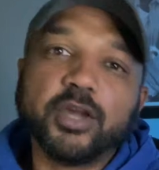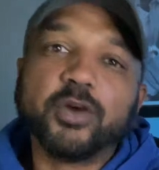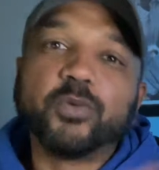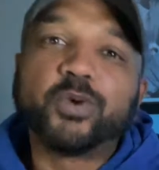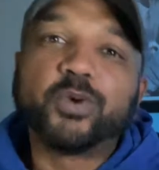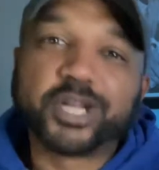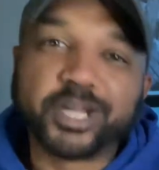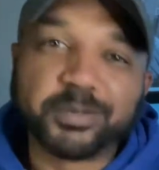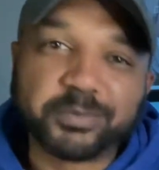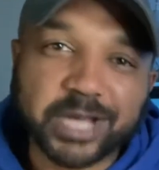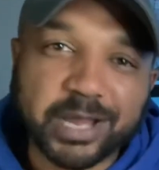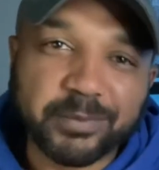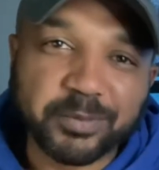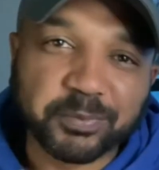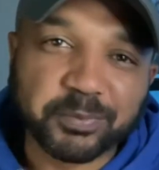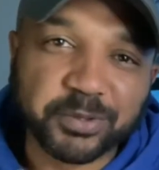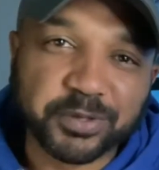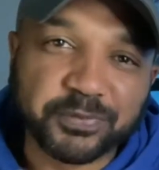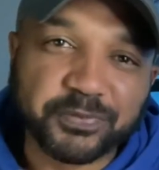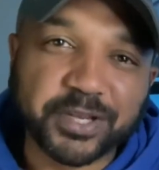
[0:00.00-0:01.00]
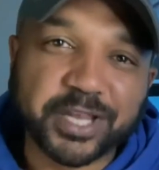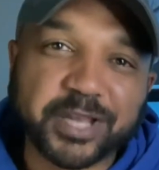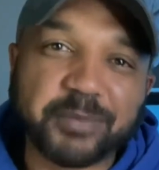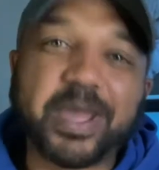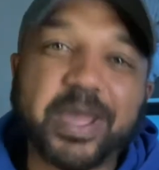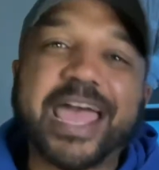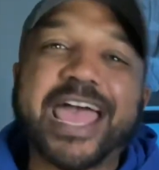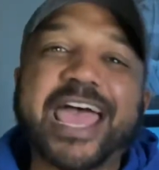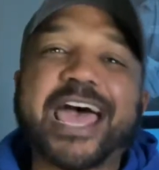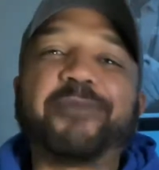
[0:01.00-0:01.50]
What up, comic book
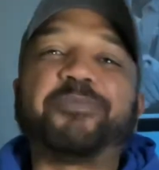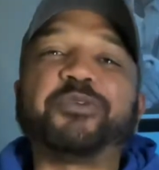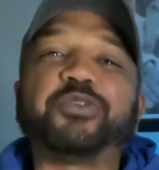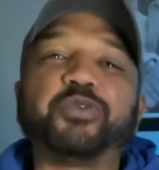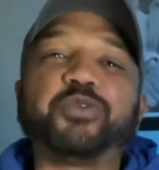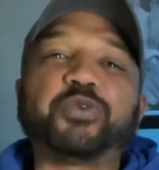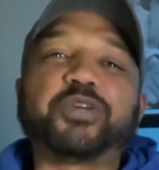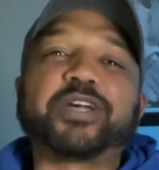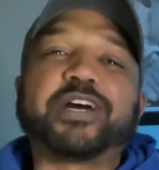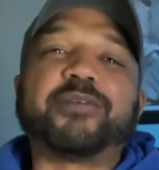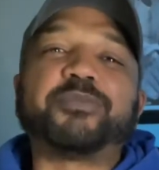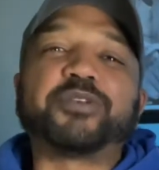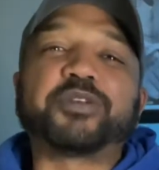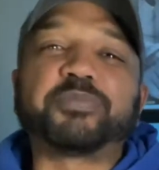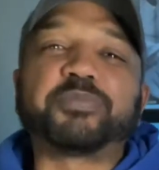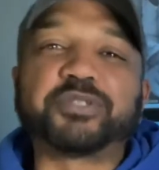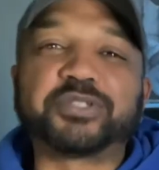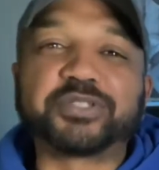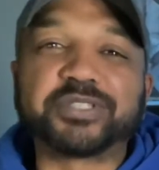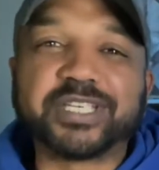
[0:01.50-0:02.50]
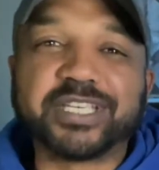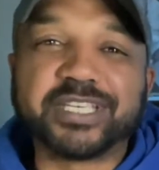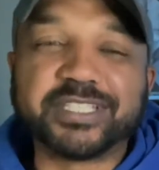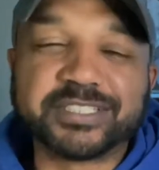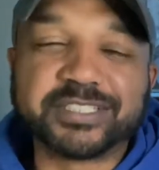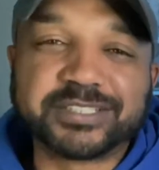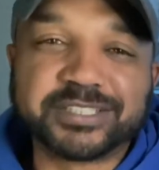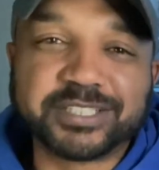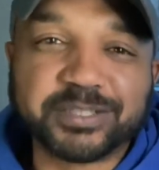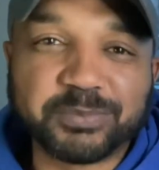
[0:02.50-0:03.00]
fam? Happy new comic book day,
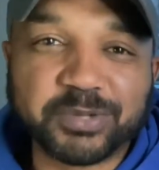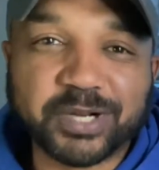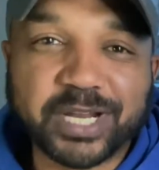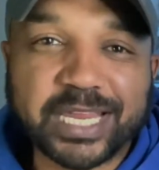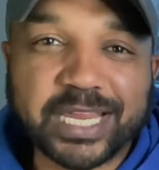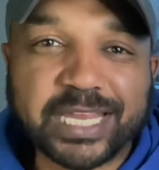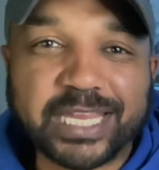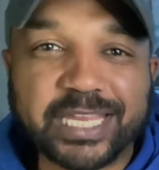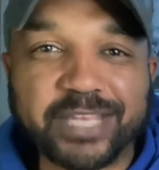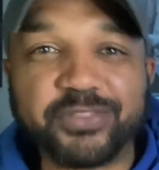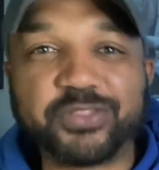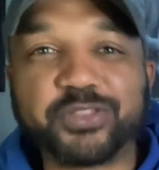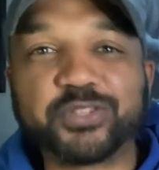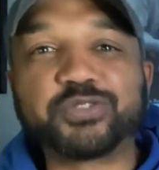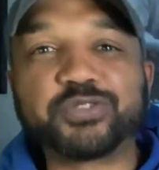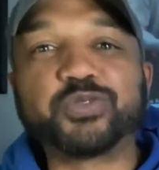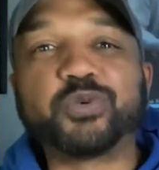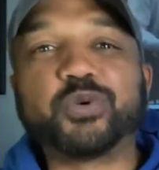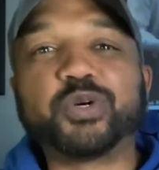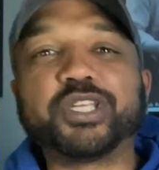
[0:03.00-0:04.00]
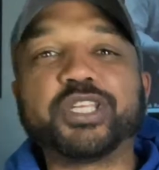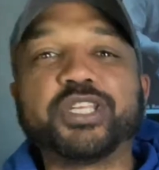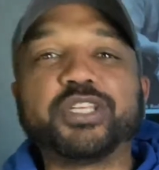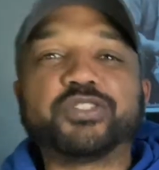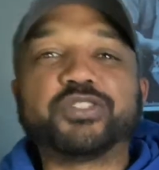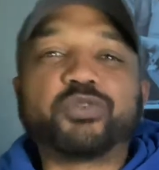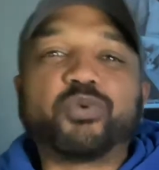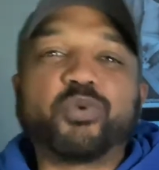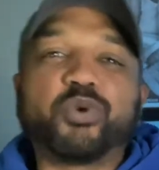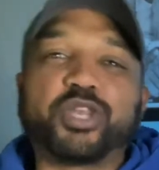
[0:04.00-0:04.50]
December 8th,
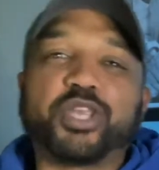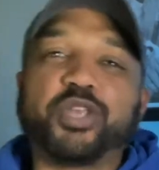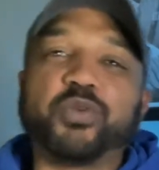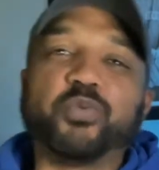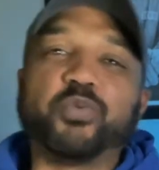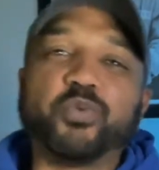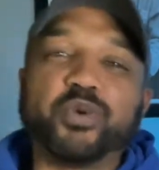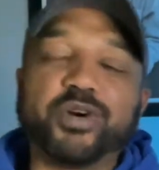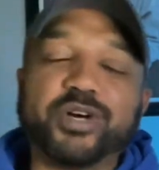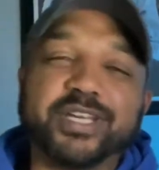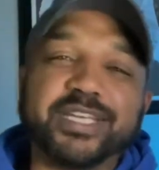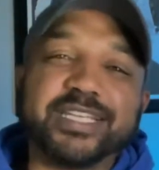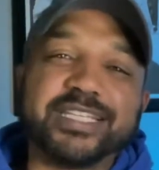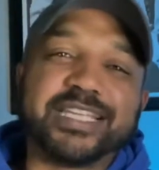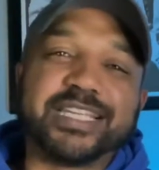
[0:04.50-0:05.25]
2021.